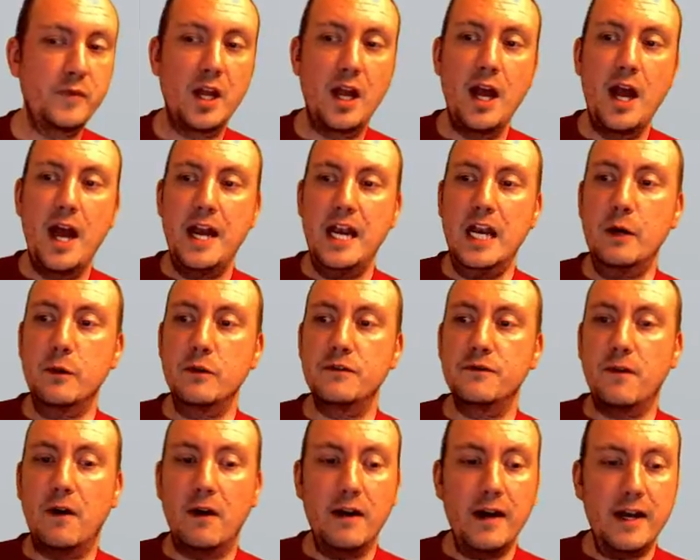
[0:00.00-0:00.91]
Now, as
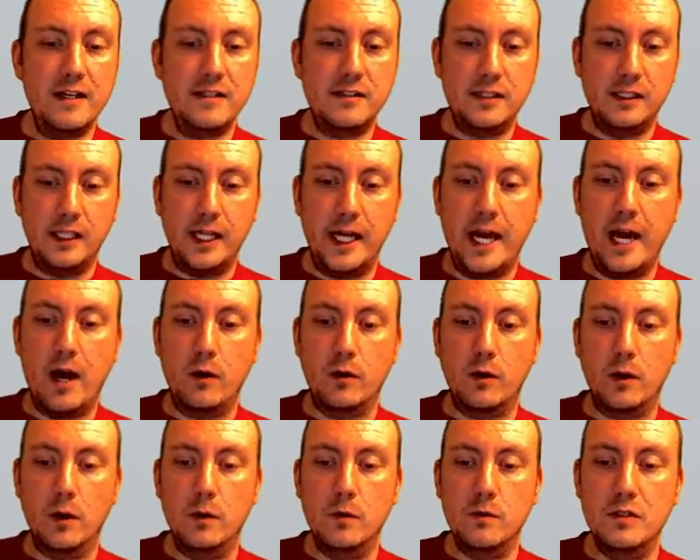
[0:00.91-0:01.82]
far as the layout
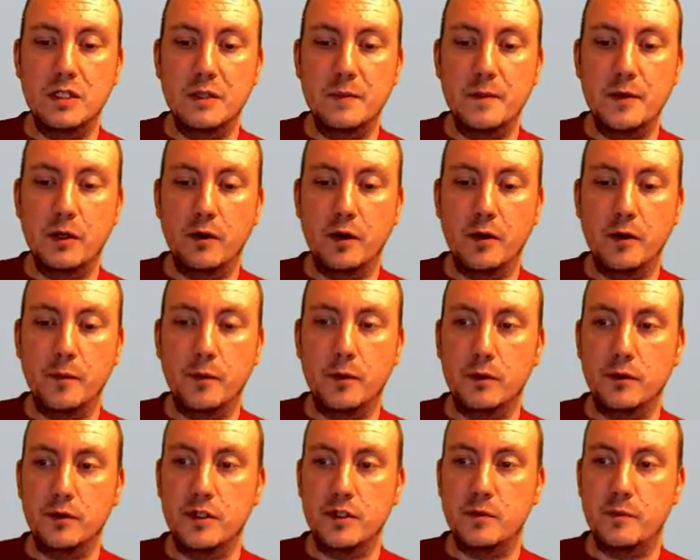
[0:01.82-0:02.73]
goes, let me go ahead and pull
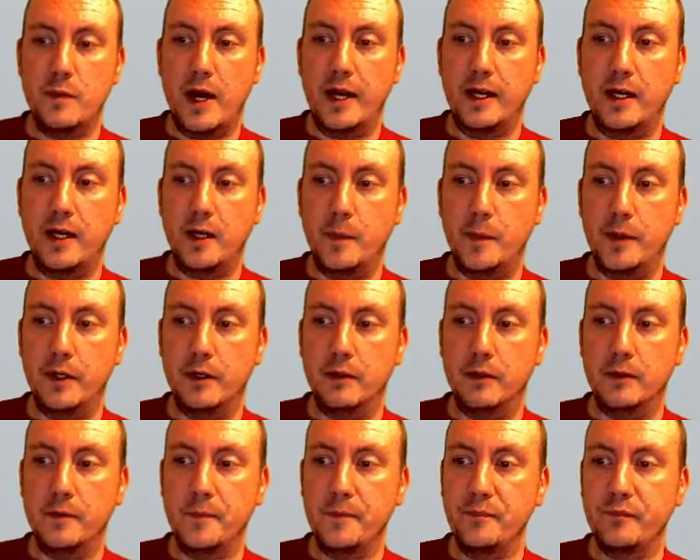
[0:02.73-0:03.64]
this back here for you.
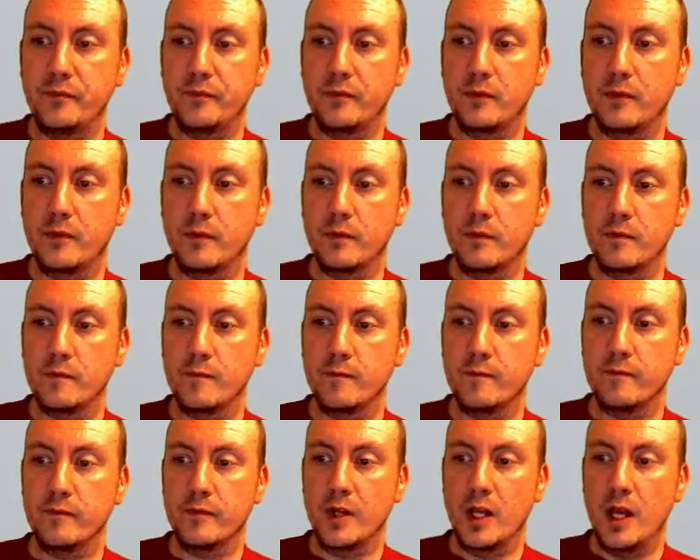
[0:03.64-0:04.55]

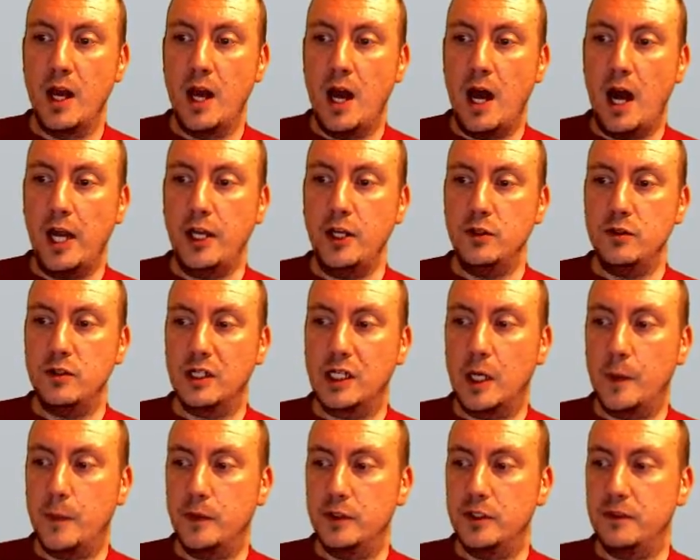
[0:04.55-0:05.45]
I used a
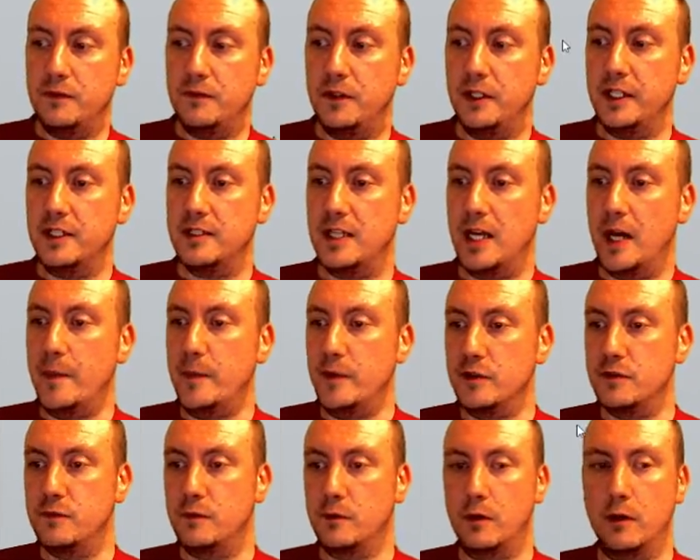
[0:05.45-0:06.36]
couple different examples
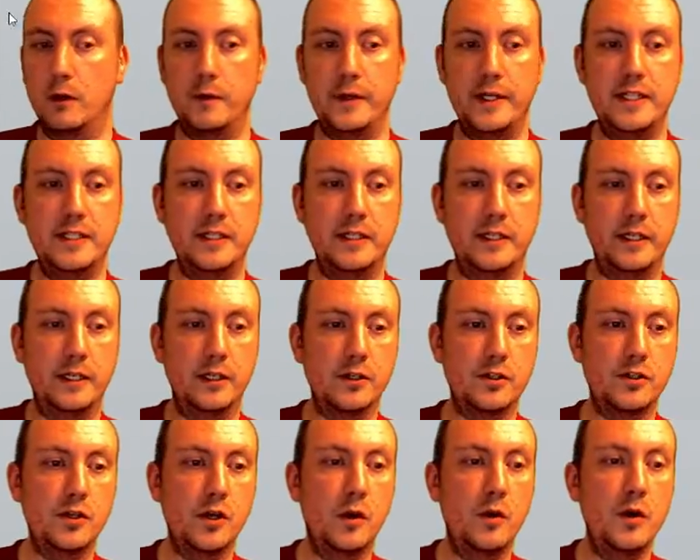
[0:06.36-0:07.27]
for a reason here.
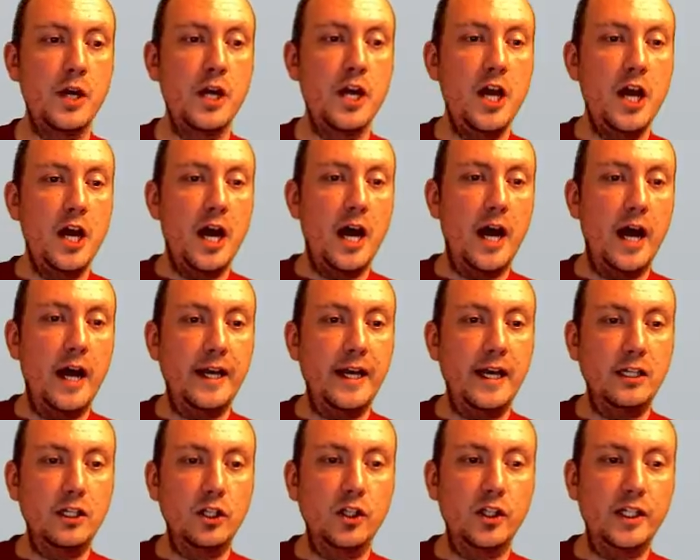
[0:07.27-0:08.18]
So again,
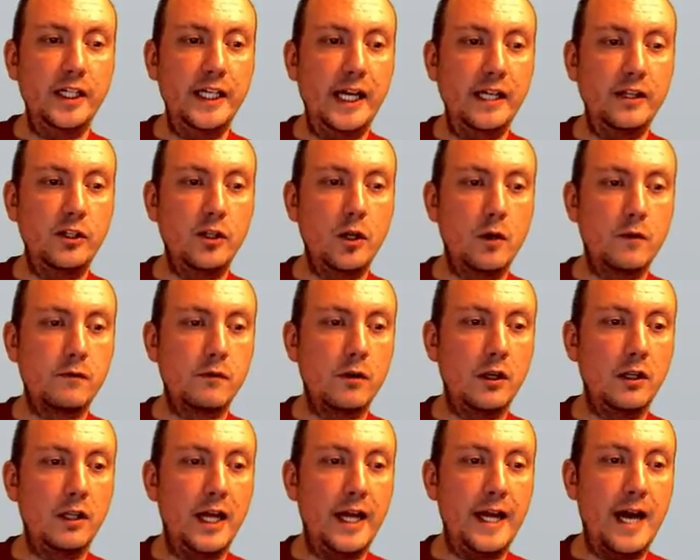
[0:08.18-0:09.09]
looking at the overall
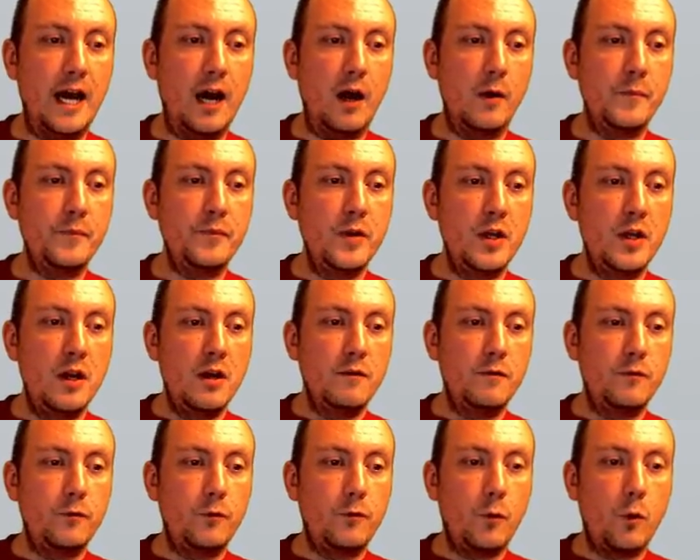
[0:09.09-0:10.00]
layout,
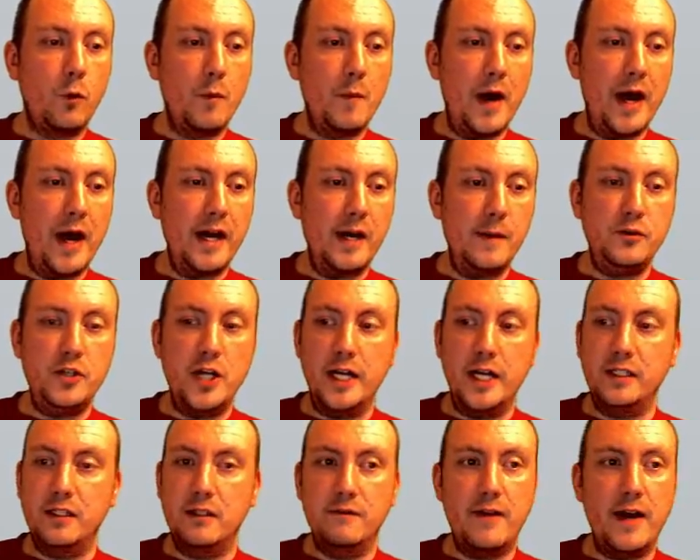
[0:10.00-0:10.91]
for my
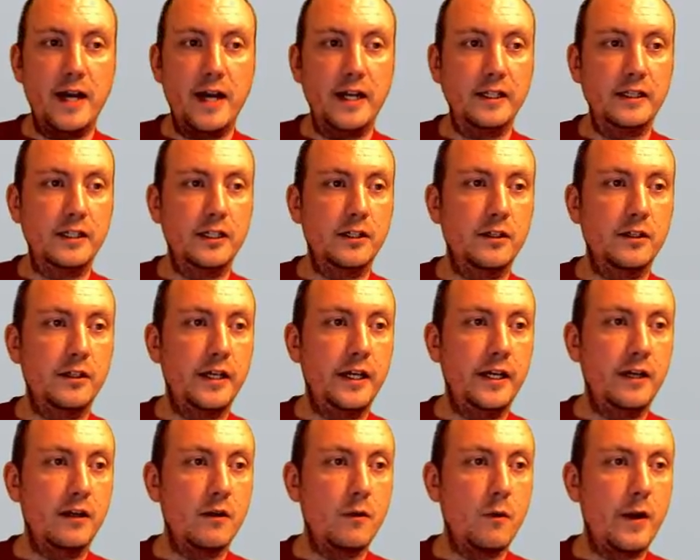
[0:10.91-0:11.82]
objective heading
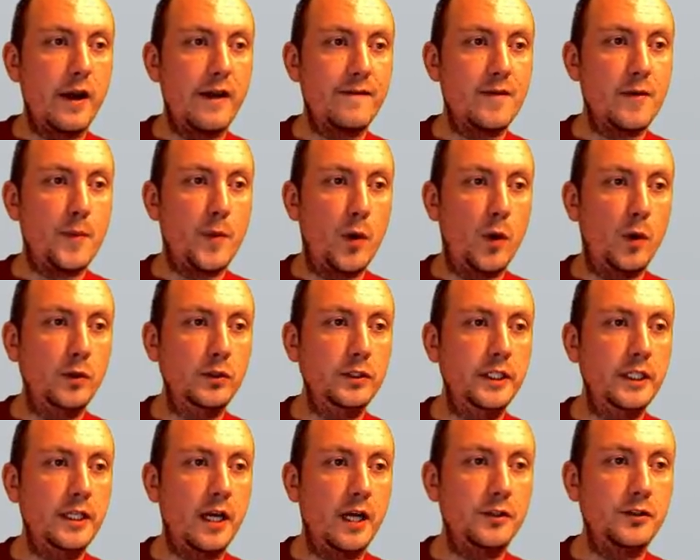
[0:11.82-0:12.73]
here, we have a bolded,
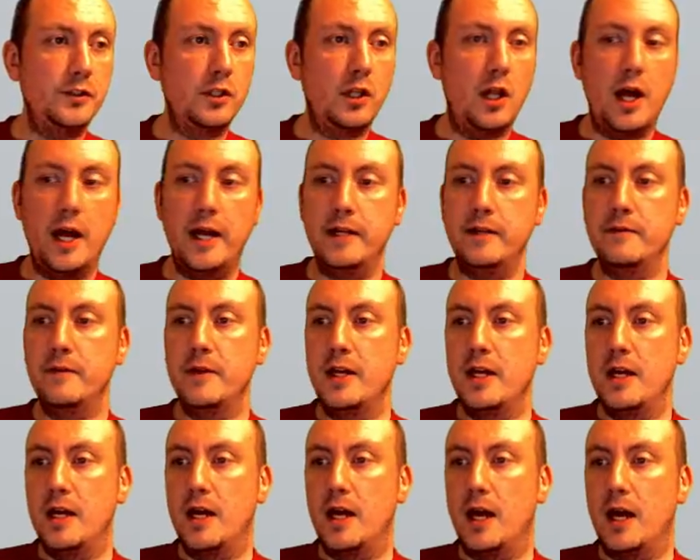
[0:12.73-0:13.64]
underline,
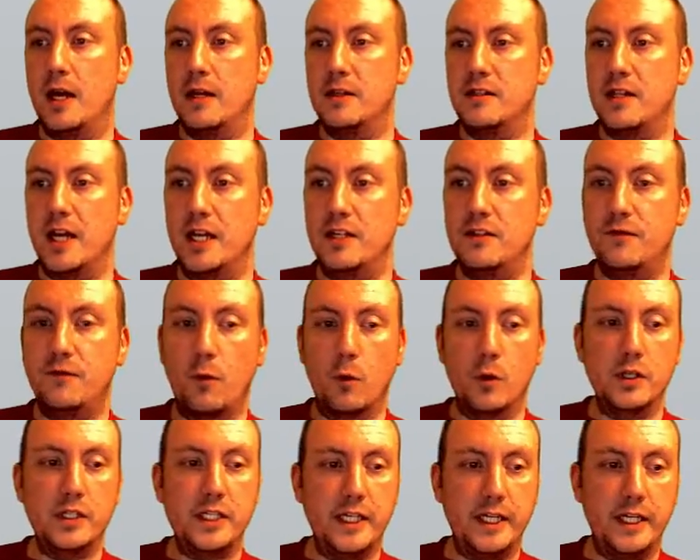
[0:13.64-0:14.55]
size
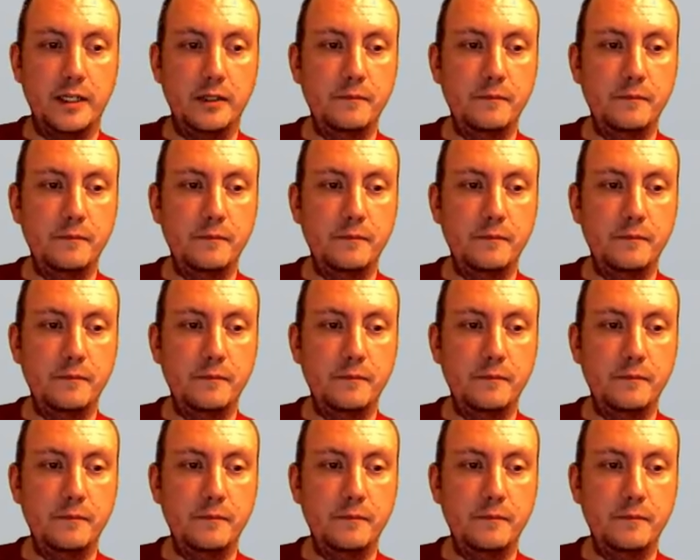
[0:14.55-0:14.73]
14.